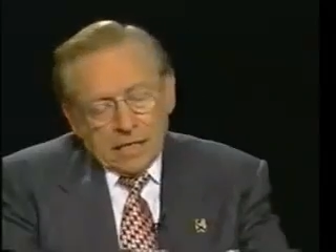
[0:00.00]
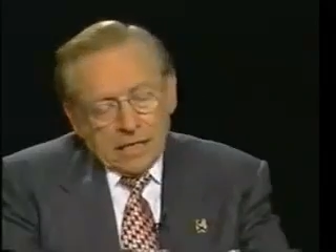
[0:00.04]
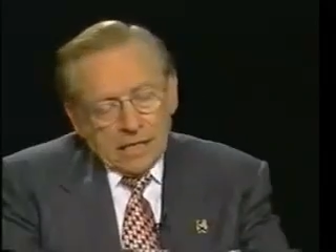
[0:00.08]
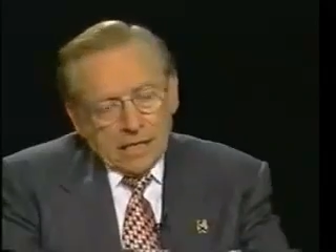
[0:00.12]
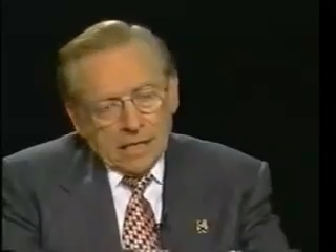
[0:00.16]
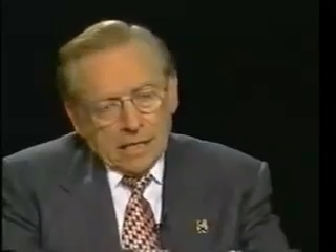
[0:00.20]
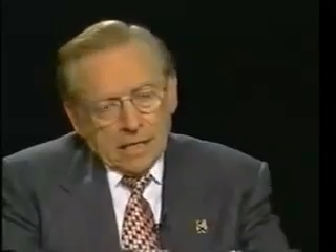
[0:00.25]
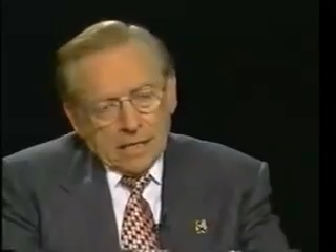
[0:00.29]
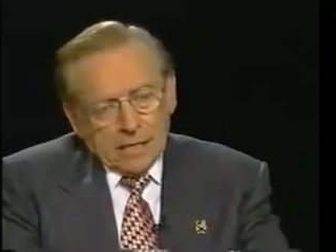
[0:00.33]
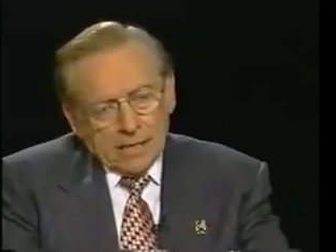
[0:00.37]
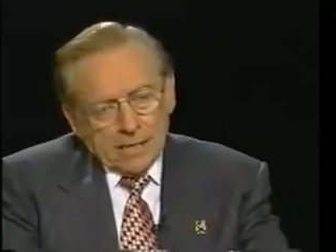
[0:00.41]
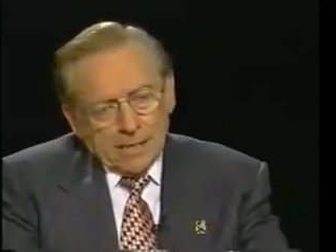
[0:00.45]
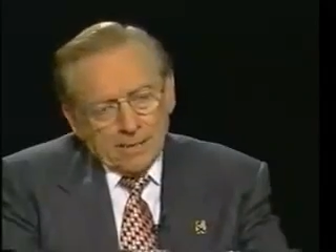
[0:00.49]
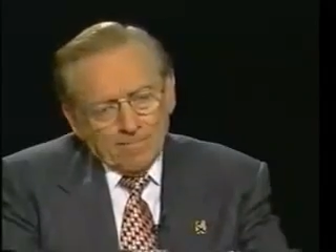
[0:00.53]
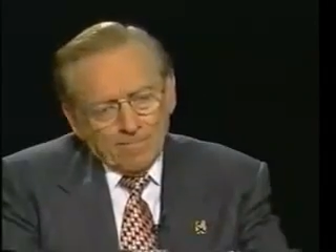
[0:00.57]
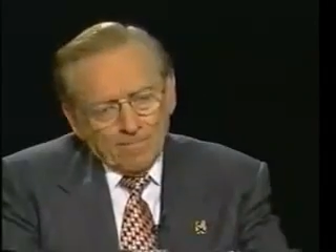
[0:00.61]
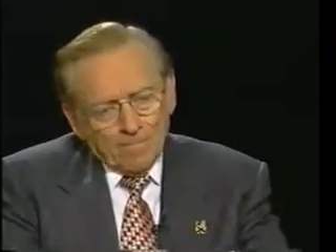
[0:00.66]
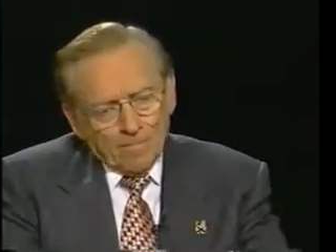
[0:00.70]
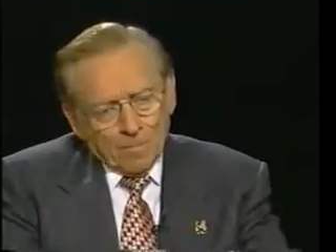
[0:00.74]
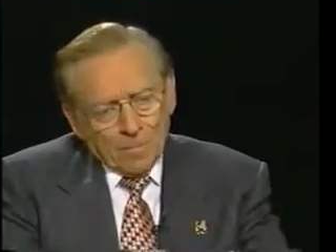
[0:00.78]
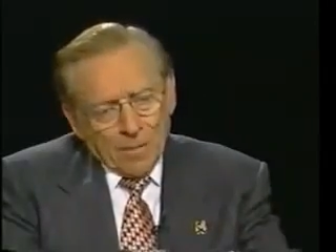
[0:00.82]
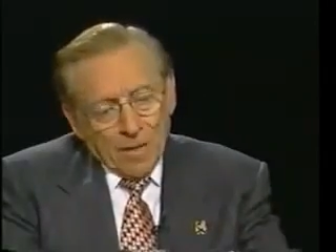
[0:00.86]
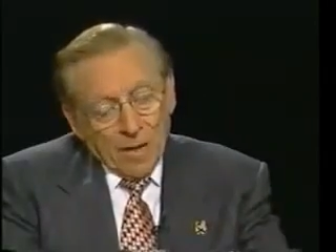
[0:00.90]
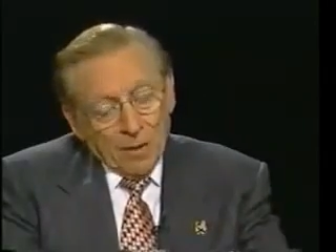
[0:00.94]

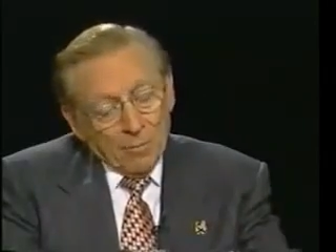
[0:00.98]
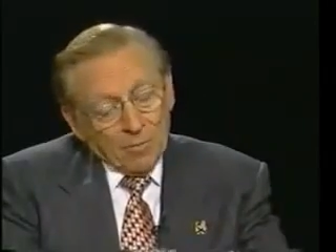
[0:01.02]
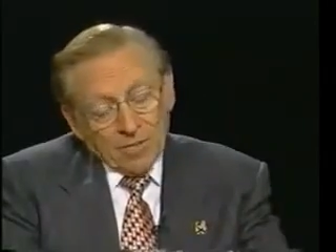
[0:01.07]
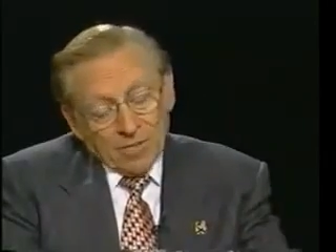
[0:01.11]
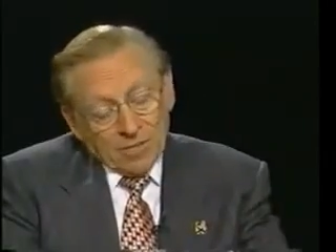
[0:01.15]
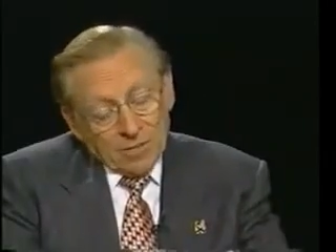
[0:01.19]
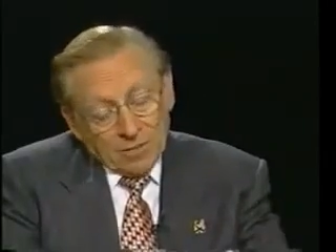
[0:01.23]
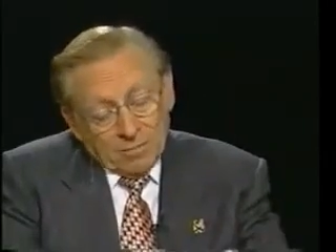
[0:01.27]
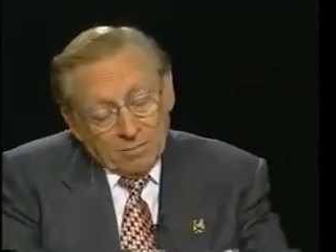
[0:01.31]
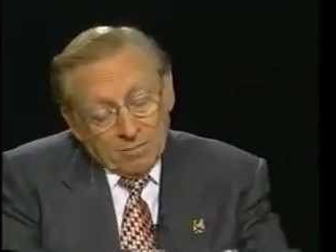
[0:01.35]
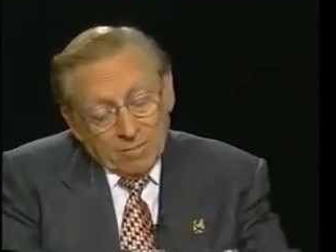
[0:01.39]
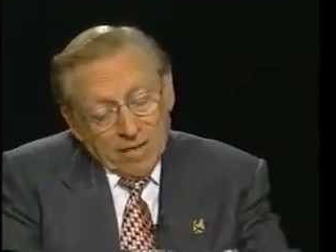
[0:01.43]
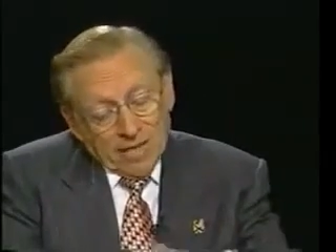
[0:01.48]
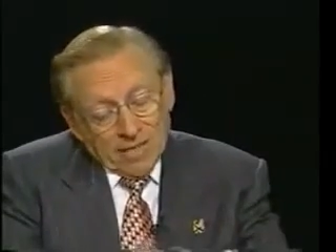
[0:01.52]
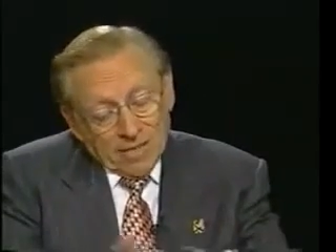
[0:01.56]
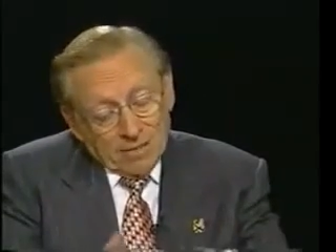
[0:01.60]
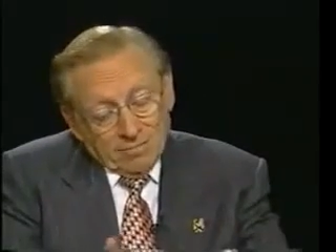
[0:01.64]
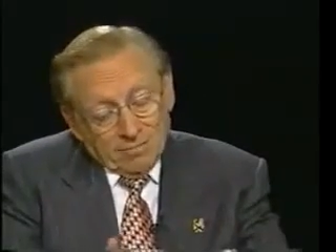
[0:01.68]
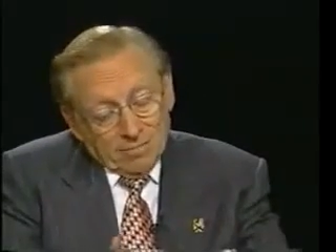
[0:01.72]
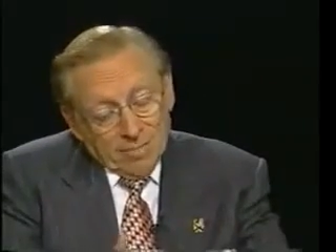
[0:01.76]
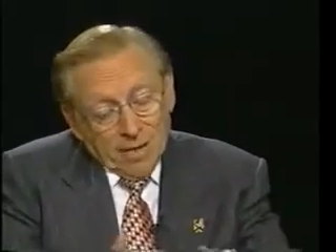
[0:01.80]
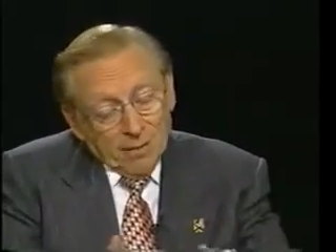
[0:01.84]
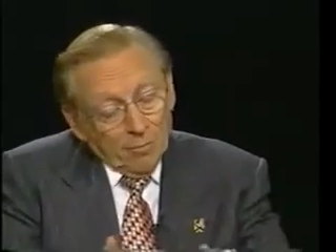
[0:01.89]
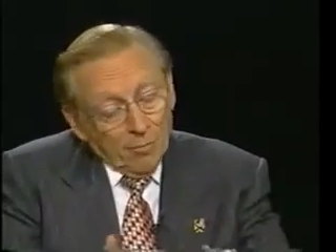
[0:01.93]

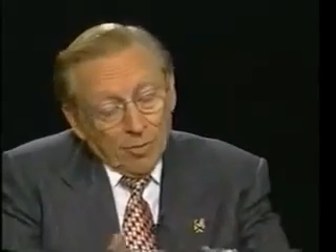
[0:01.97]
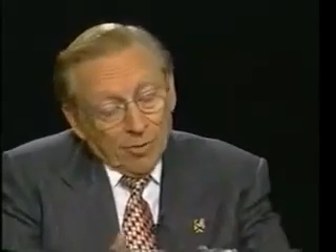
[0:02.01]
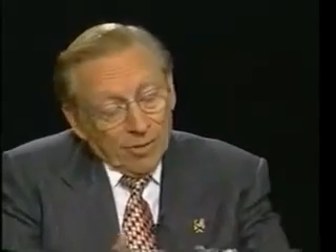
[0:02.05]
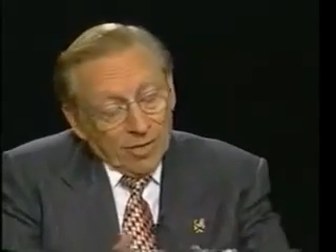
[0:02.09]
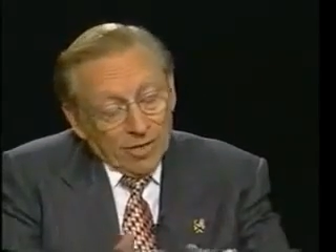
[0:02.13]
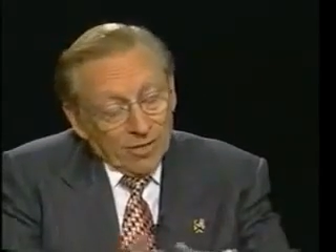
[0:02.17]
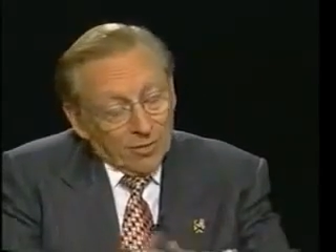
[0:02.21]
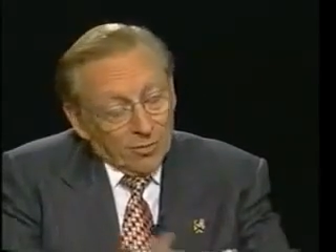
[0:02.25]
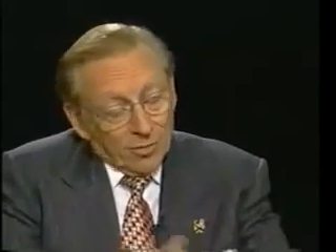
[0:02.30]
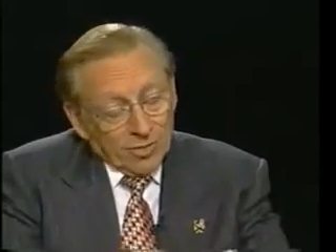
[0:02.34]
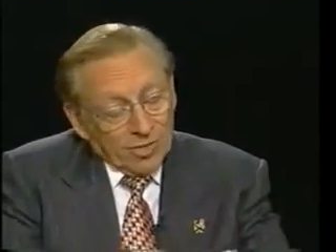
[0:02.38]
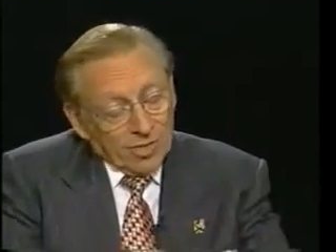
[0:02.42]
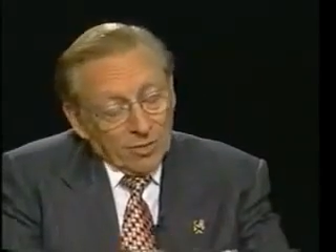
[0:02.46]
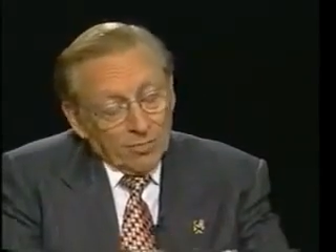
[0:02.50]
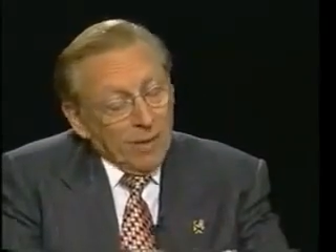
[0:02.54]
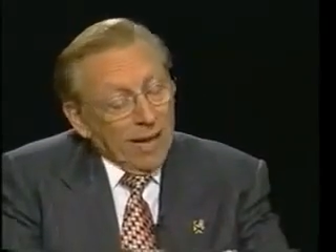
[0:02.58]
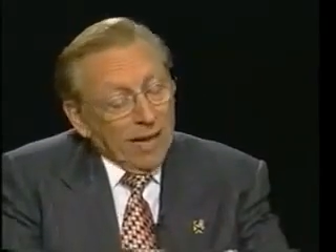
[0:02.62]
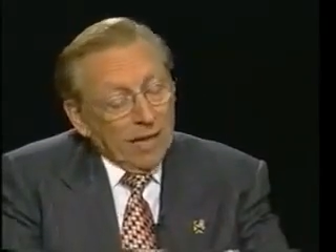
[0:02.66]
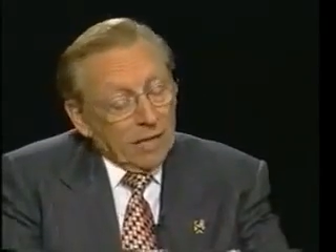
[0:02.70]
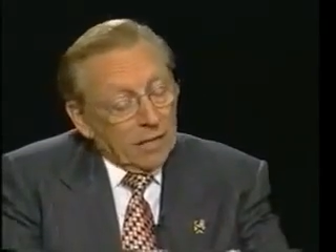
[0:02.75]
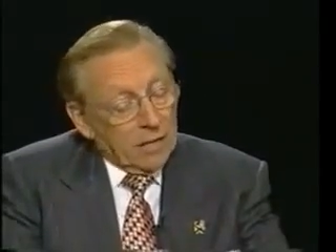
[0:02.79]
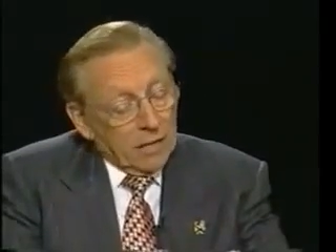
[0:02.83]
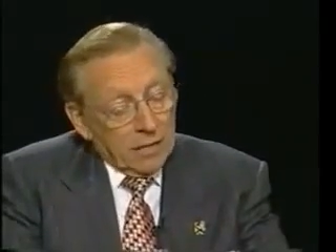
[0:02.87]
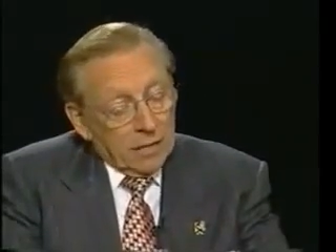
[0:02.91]
my mornings were
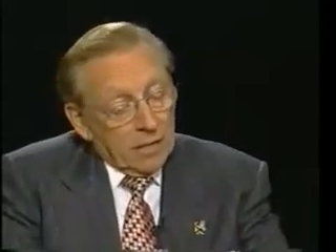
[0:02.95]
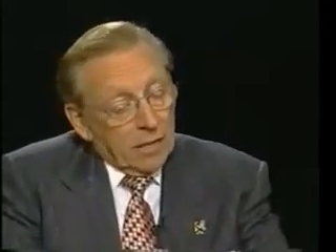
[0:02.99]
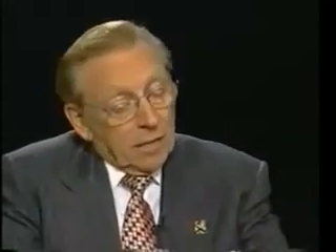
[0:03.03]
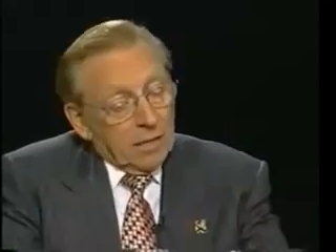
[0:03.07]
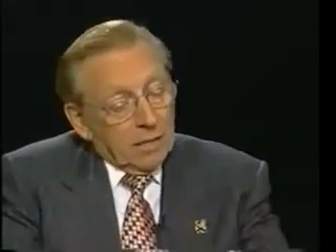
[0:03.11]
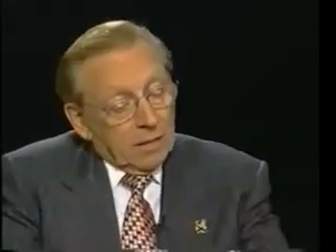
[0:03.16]
spent